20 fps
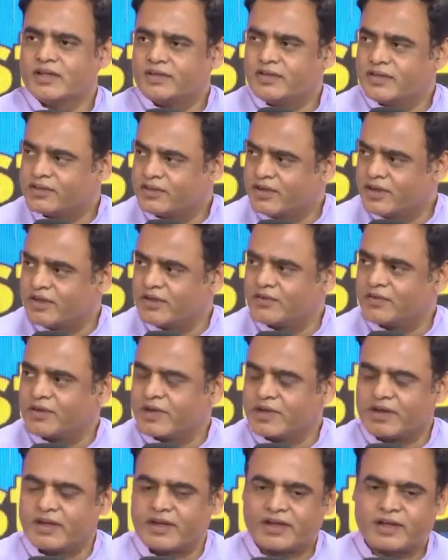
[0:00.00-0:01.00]
The state of
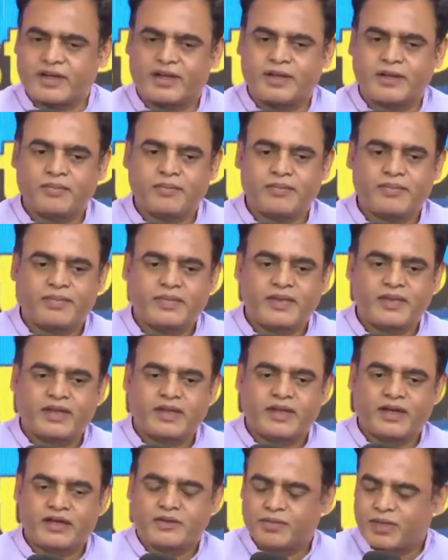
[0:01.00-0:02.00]
Karnataka
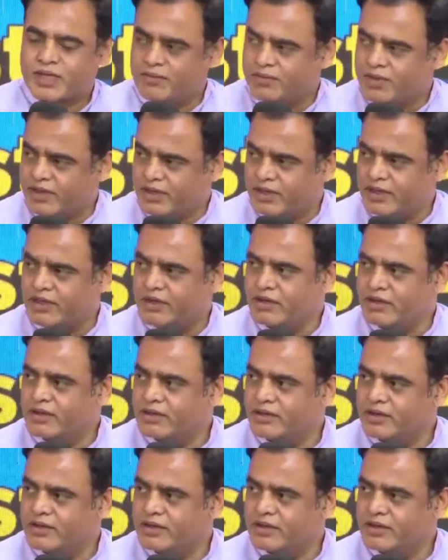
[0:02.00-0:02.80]
has become a real